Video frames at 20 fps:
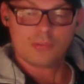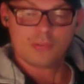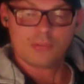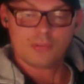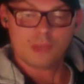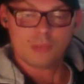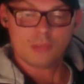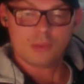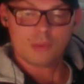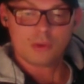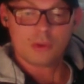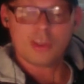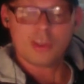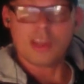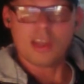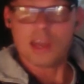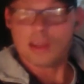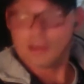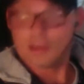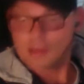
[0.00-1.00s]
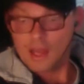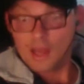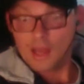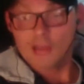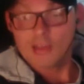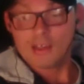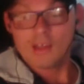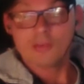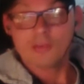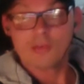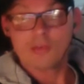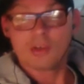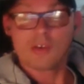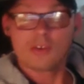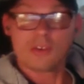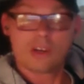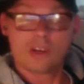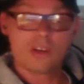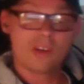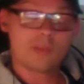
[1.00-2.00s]
employee and lead to a
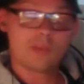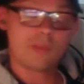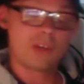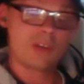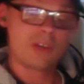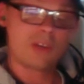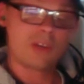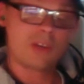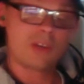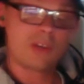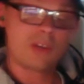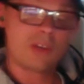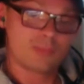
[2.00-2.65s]
good career, basically.